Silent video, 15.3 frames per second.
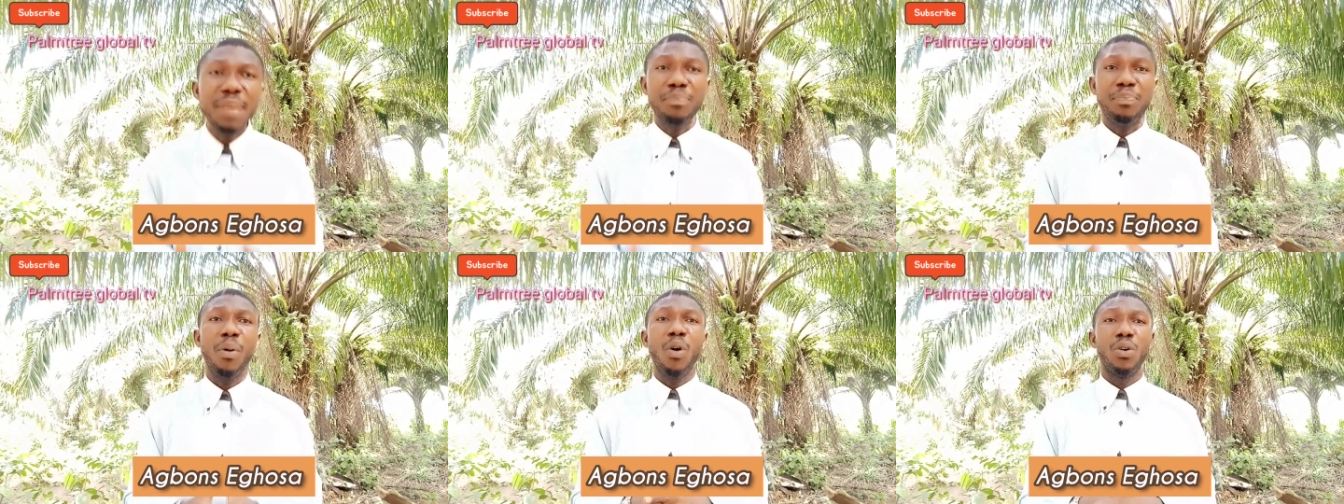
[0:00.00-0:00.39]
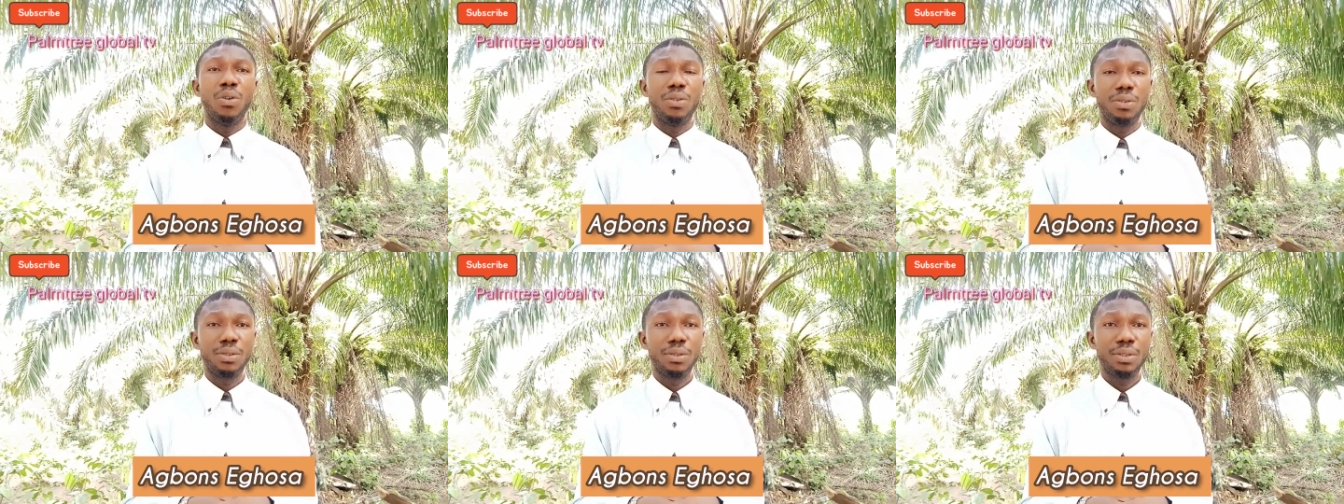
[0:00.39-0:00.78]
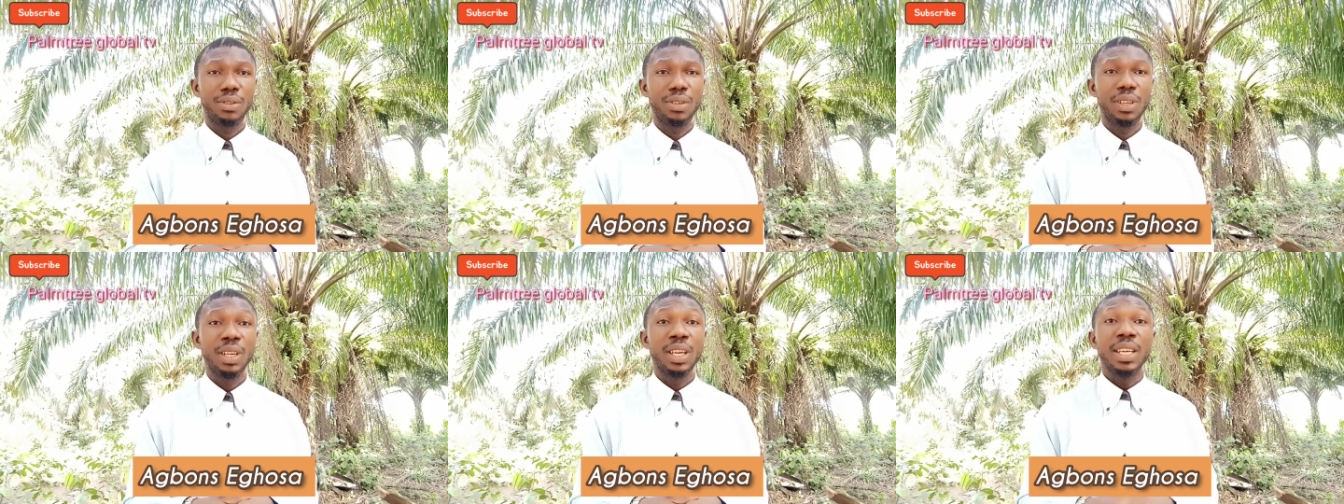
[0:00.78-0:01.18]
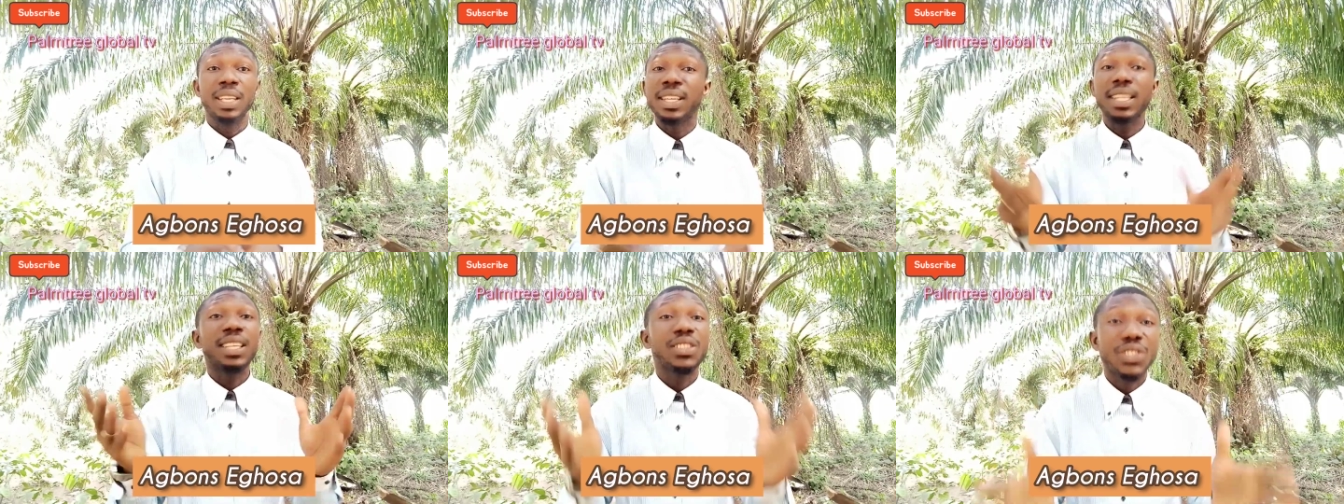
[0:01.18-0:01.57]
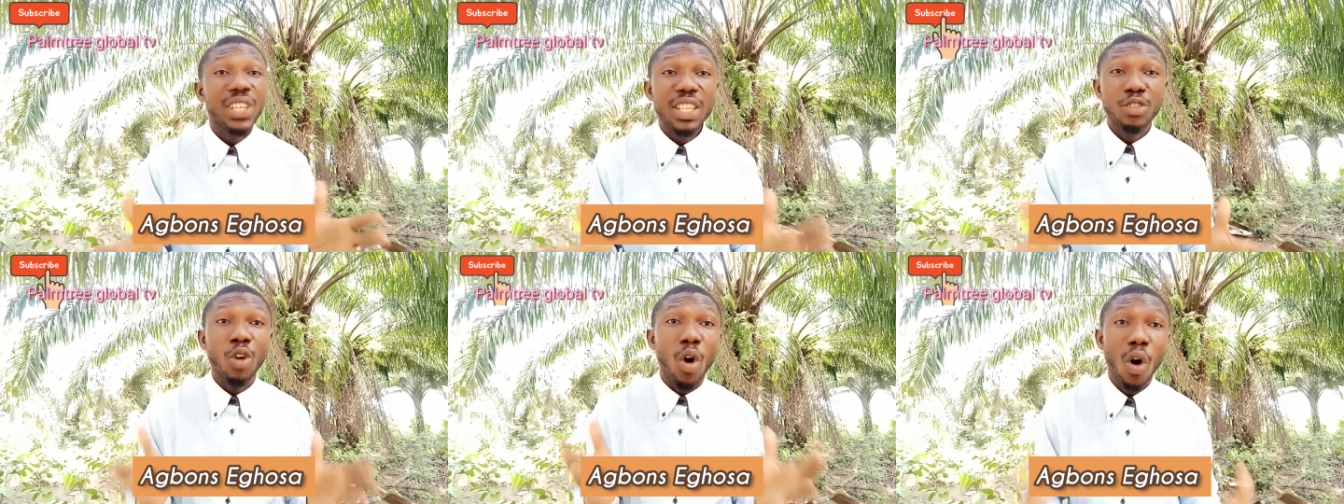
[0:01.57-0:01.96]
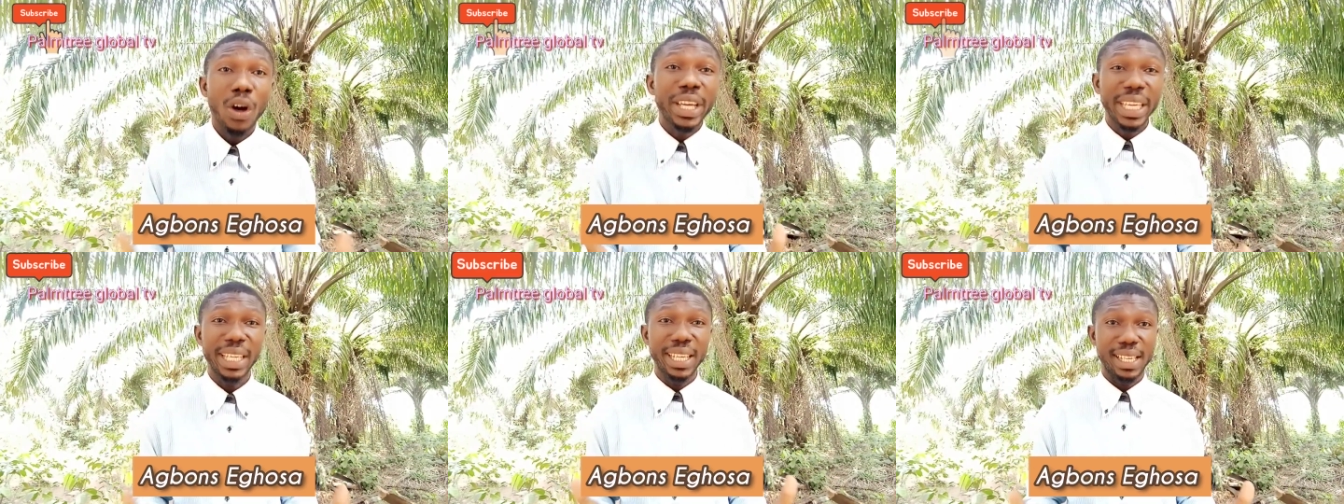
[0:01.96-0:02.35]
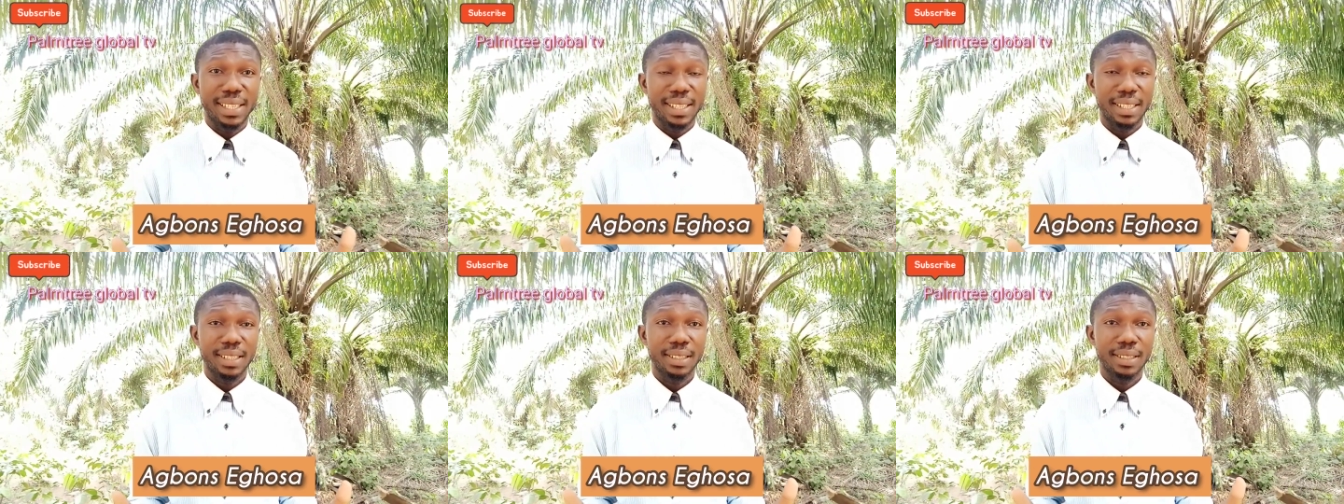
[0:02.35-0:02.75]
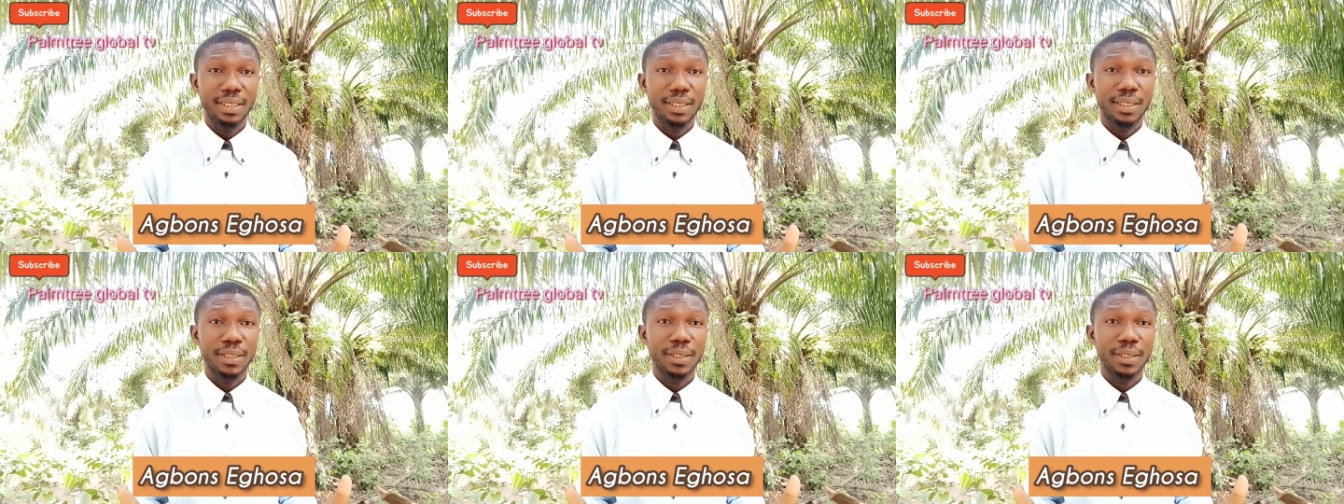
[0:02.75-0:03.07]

finished. When I say finished, fully built,